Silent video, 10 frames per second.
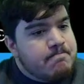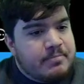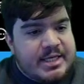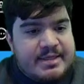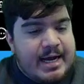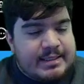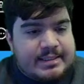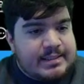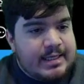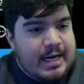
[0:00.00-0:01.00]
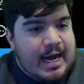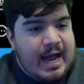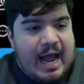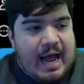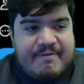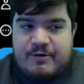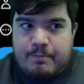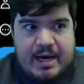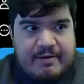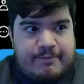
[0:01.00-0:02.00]
then that's I feel
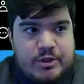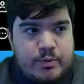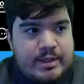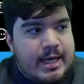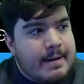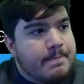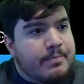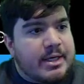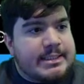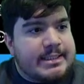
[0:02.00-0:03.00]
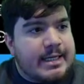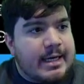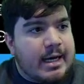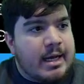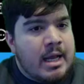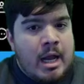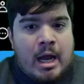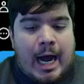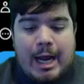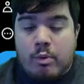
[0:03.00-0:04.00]
bad for doing that. But
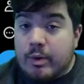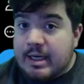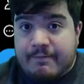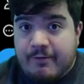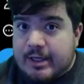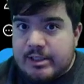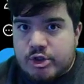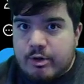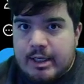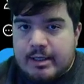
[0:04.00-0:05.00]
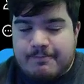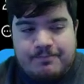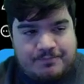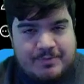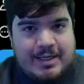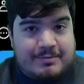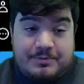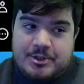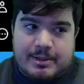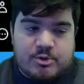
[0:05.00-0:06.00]
I won't get a fucking
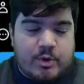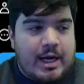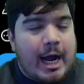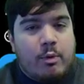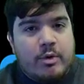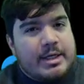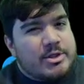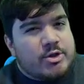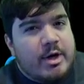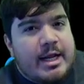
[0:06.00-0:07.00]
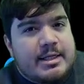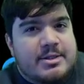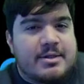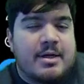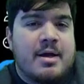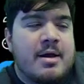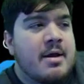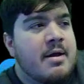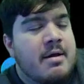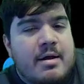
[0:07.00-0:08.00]
stop swearing. I won't get a straight answer
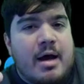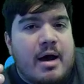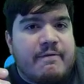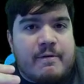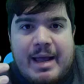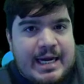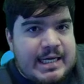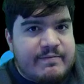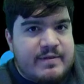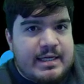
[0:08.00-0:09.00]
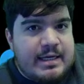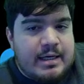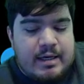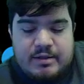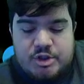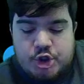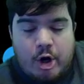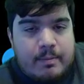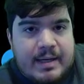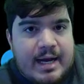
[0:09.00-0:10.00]
from any of the
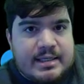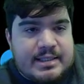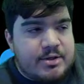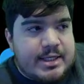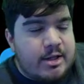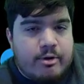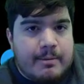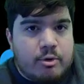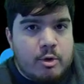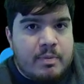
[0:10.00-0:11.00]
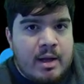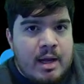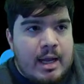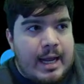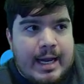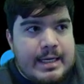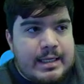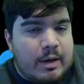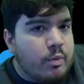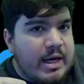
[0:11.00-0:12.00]
Charm guys in their Telegram group. And
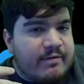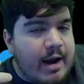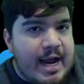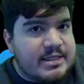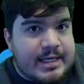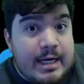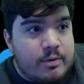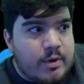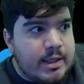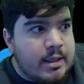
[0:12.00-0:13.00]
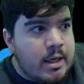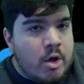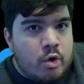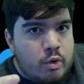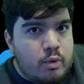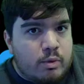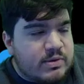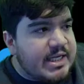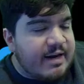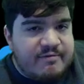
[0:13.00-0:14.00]
whenever I ask anyone
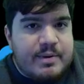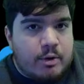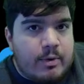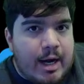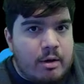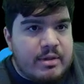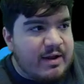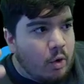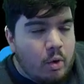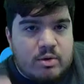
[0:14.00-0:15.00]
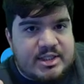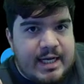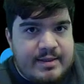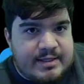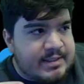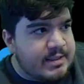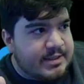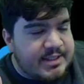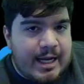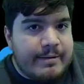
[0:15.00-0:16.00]
who's kind of been around, they all say this
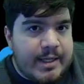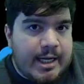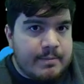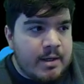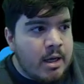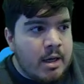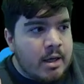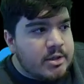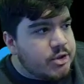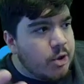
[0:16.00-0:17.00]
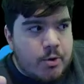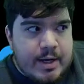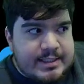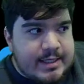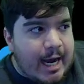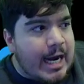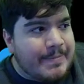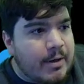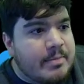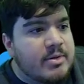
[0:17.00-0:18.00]
same name. So it's a high
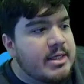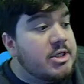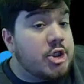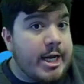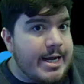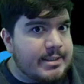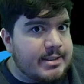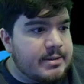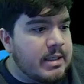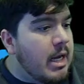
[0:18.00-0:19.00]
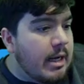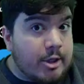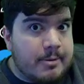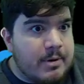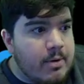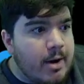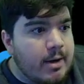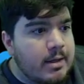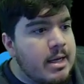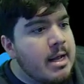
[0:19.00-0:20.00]
probability chance, could be
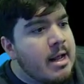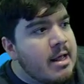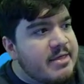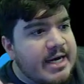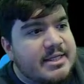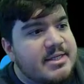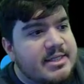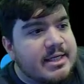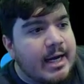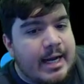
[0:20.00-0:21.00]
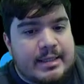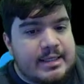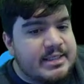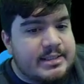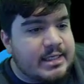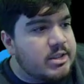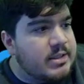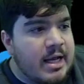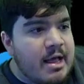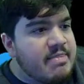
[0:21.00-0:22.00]
wrong, that it's this guy. At least that's
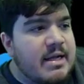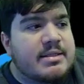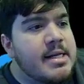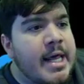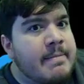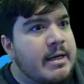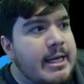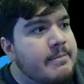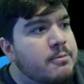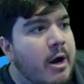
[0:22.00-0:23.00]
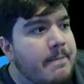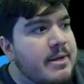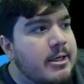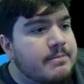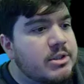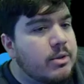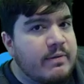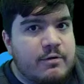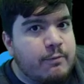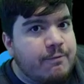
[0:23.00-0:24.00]
the name that keeps popping up. So
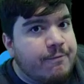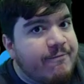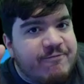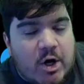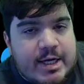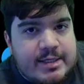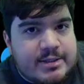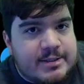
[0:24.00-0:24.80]
if you fucking